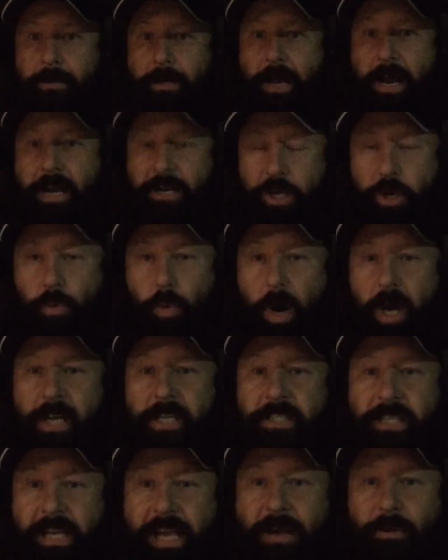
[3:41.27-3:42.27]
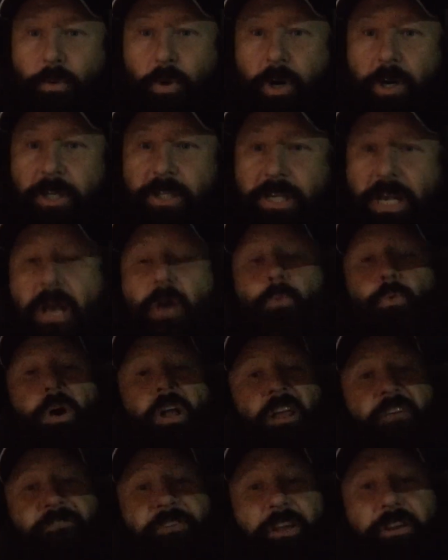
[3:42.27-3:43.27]
And you want it to get worse. Well,
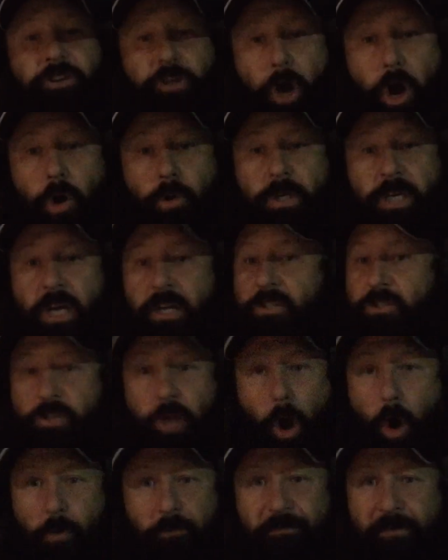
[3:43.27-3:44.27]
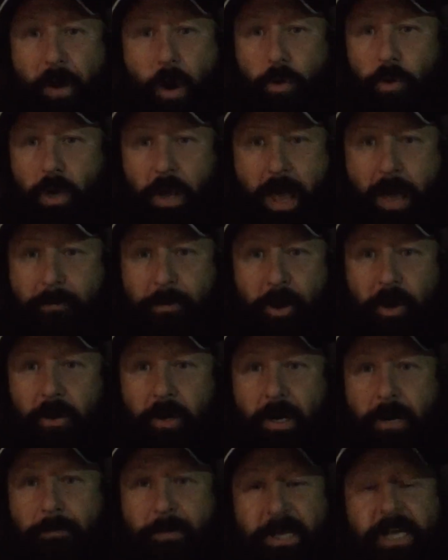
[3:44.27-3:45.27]
if you don't vote Liberal.
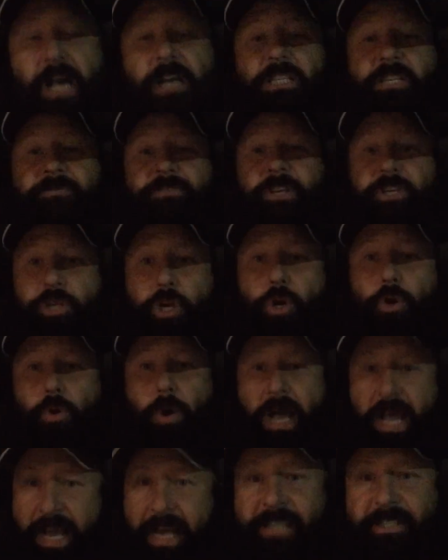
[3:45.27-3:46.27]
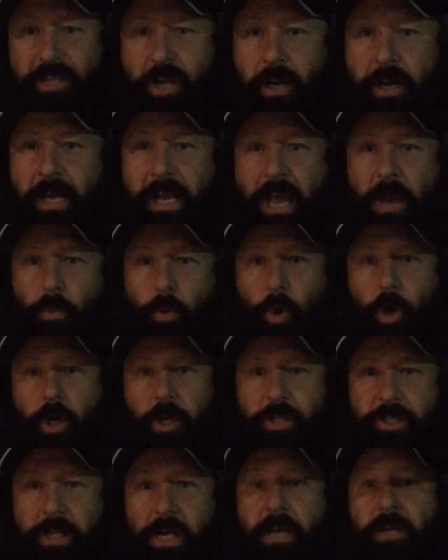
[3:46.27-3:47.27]
Because if you do, it's going to get
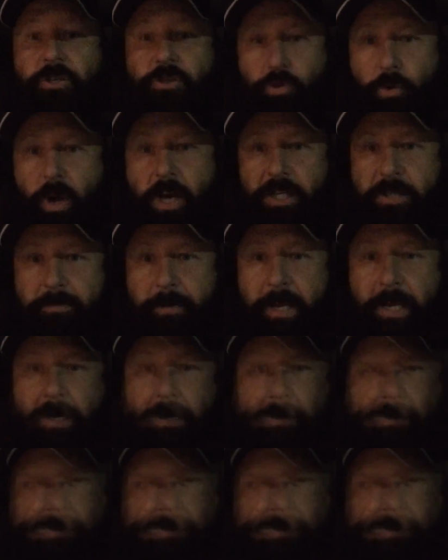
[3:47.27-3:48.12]
worse. Trust me.